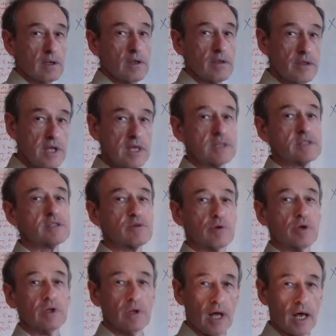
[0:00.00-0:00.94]
these
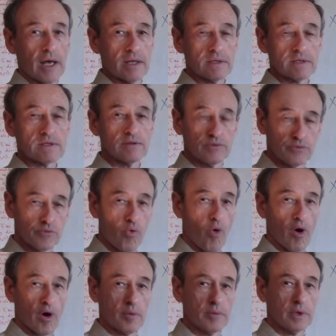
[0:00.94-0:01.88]
three lines
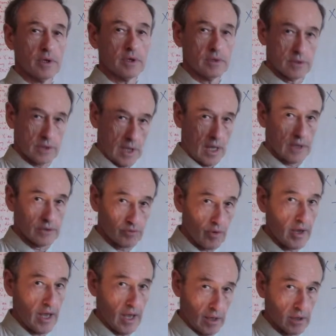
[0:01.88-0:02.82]
form a
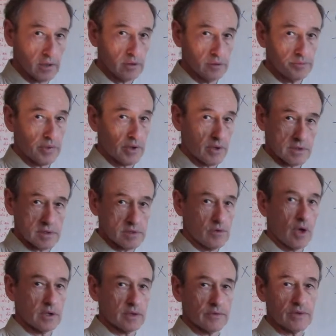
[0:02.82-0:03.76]
triangle because
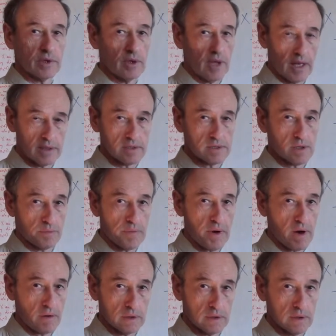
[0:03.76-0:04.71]
none of the lines are
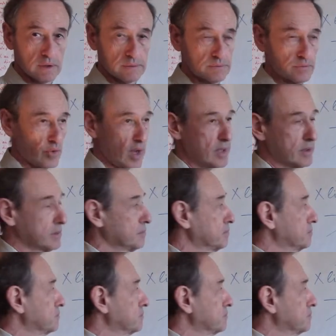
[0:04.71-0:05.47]
parallel, right?